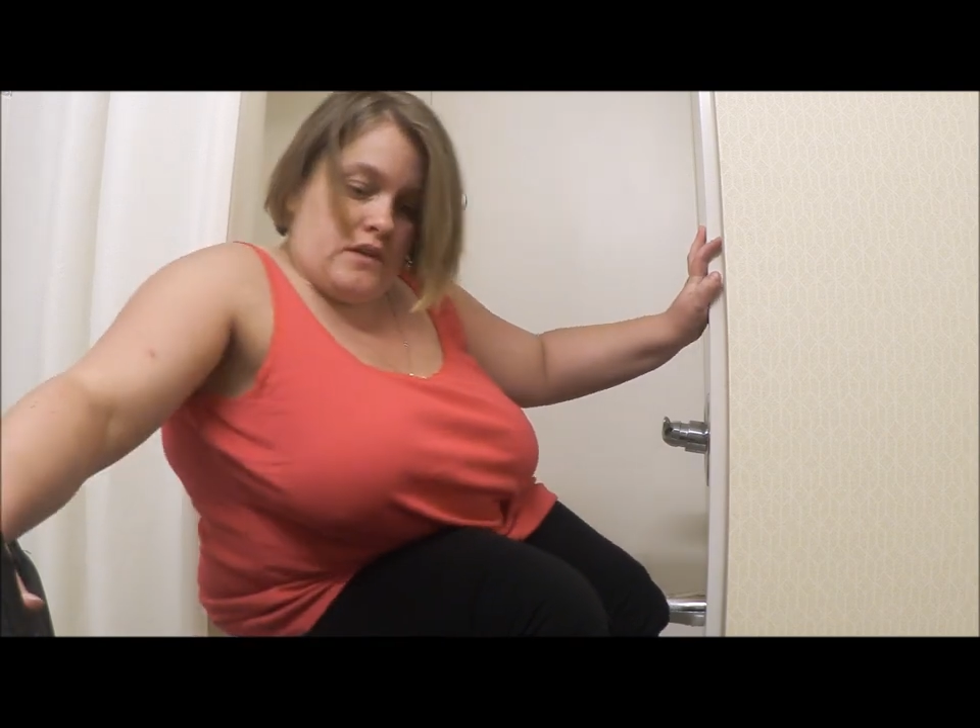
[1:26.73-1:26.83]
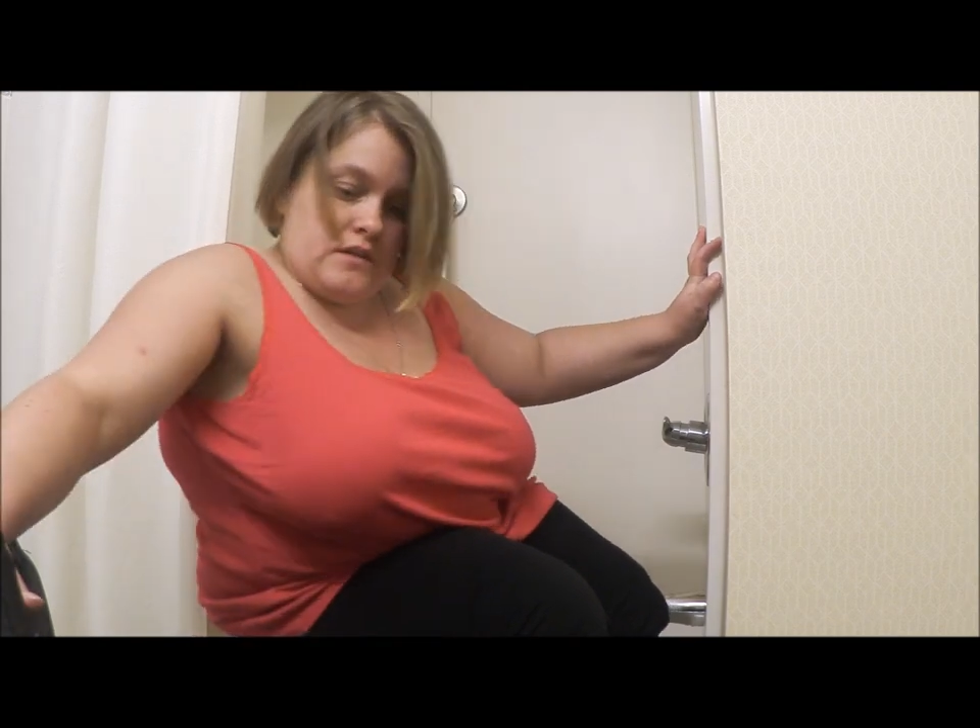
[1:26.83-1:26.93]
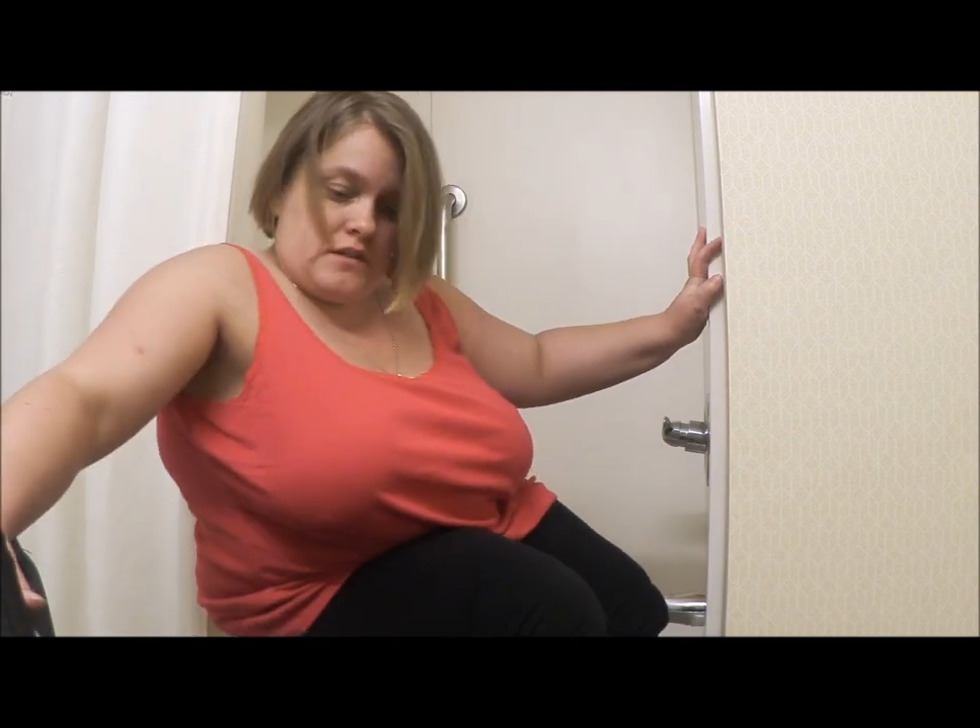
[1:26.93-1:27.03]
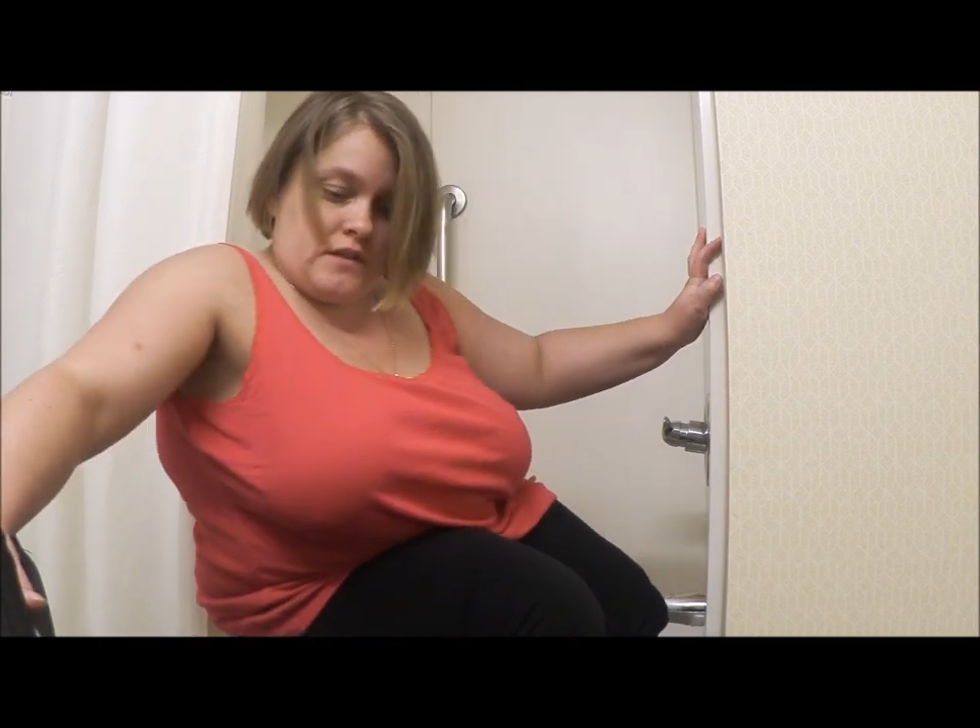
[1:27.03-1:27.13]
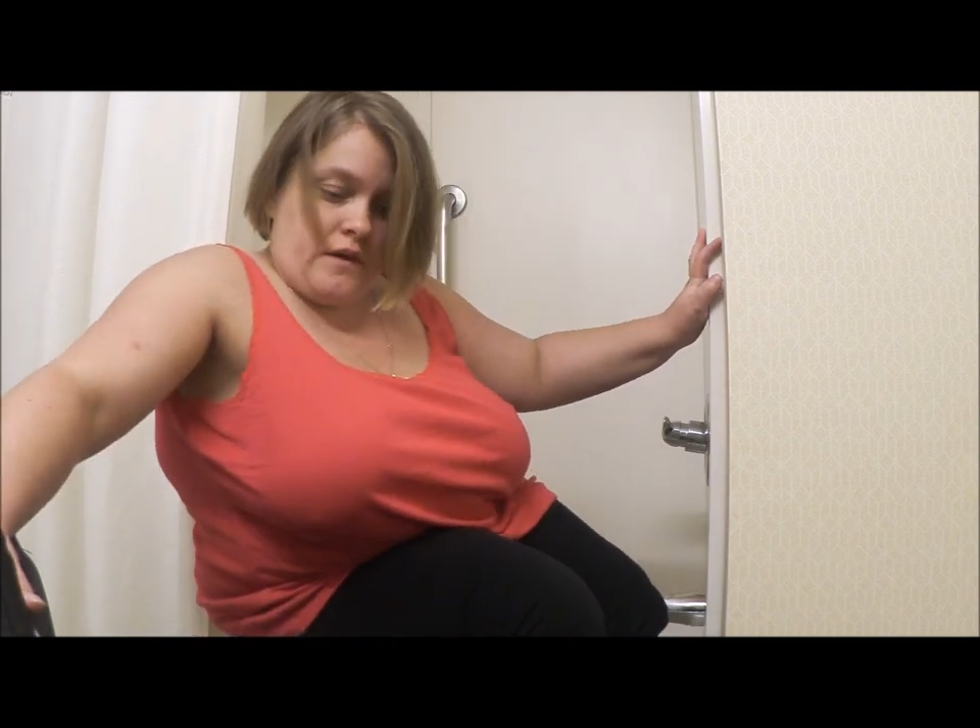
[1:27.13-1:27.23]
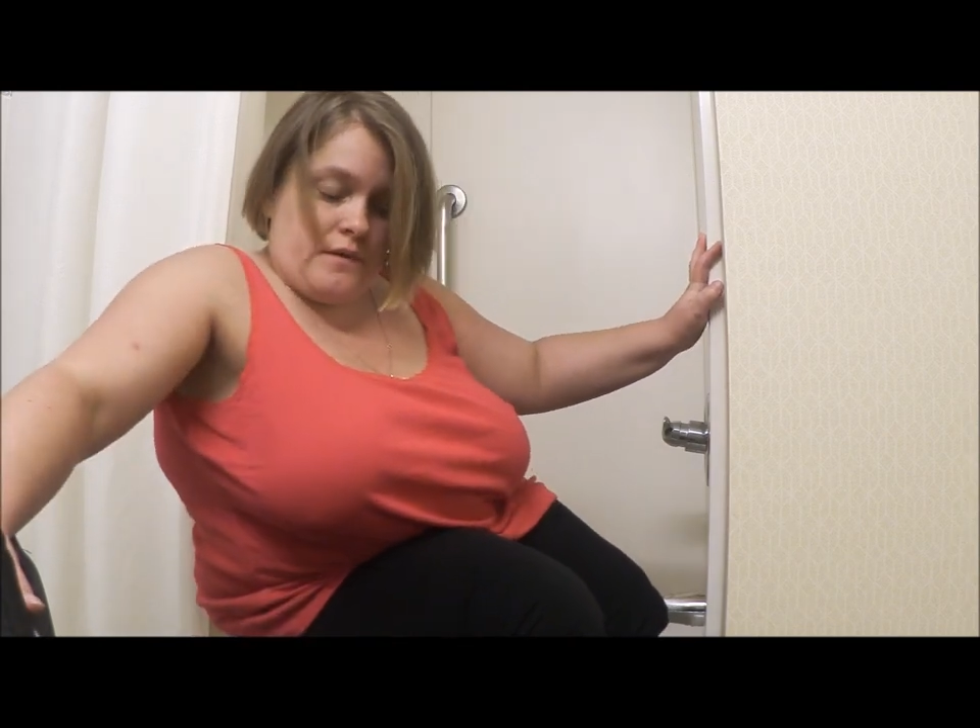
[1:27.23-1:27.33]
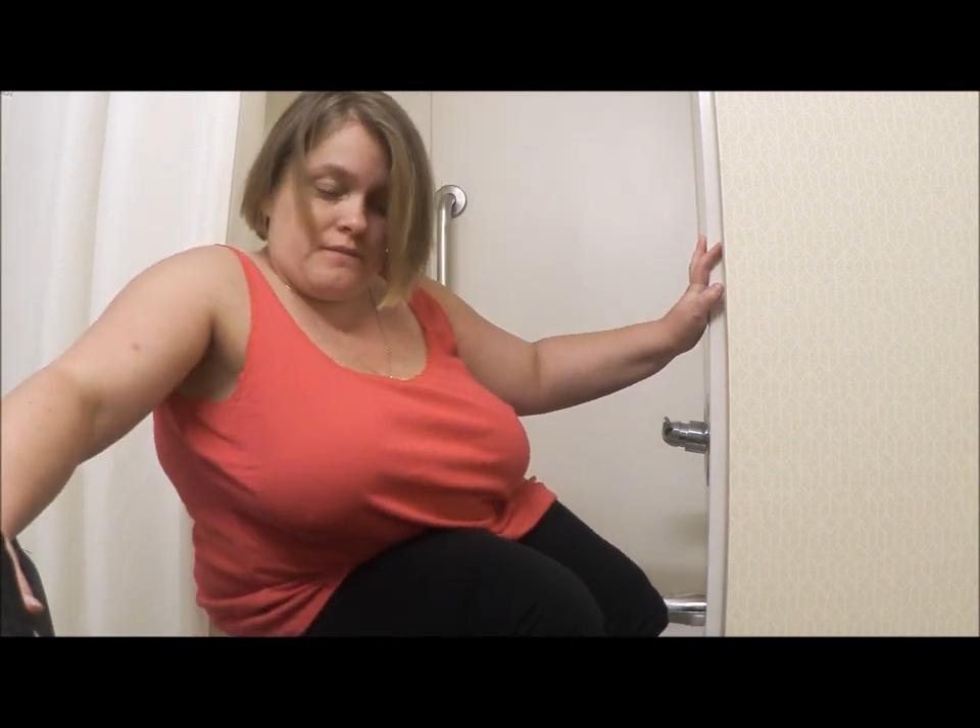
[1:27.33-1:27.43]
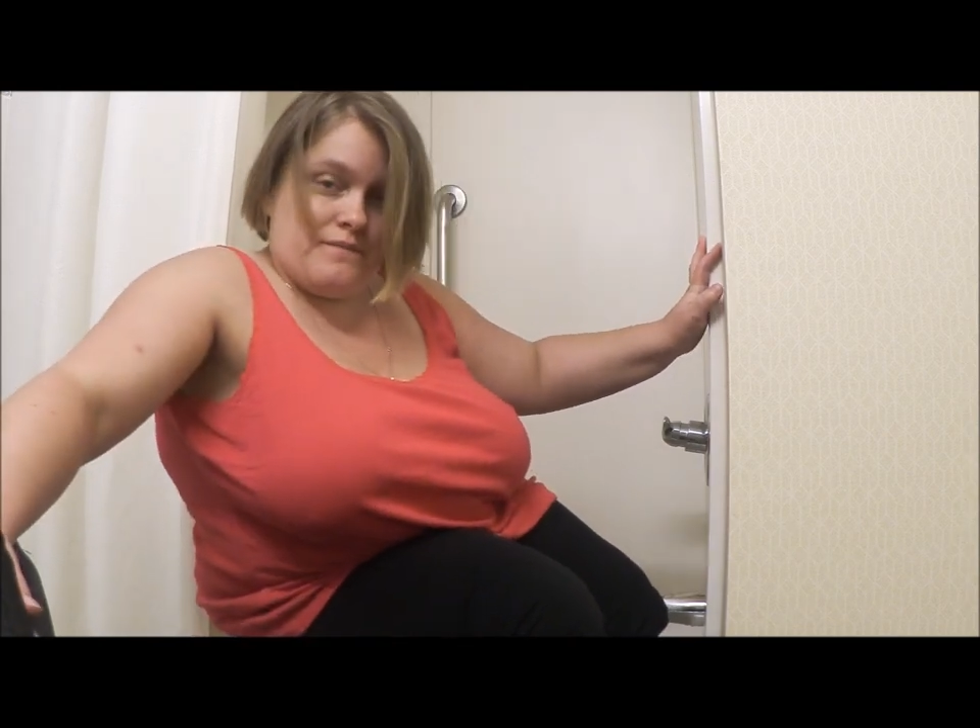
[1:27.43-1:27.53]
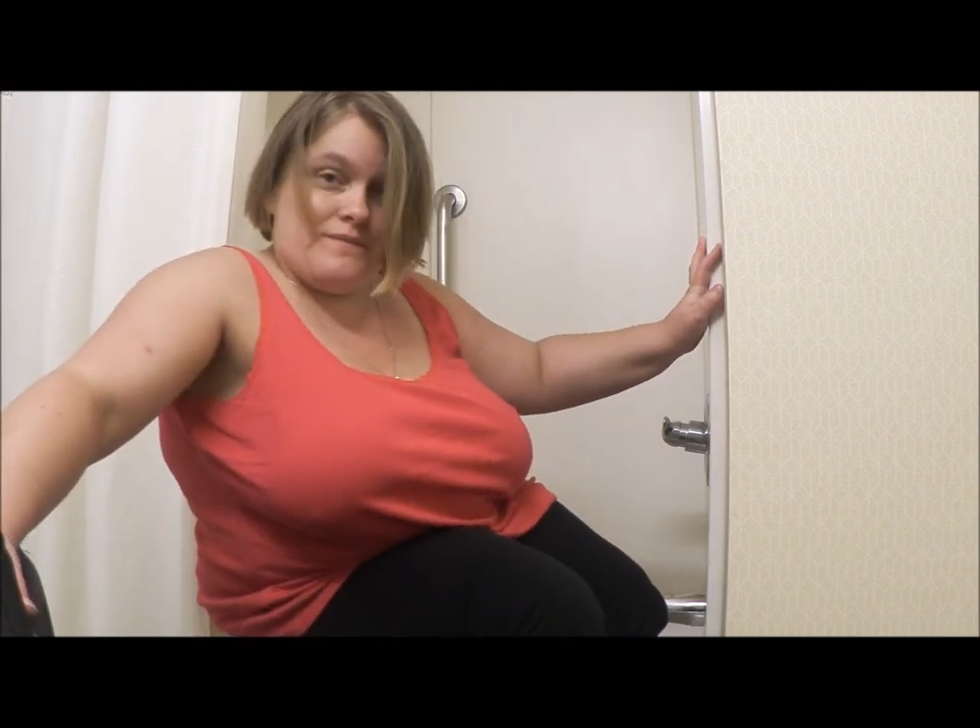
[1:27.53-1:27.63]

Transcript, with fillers: So...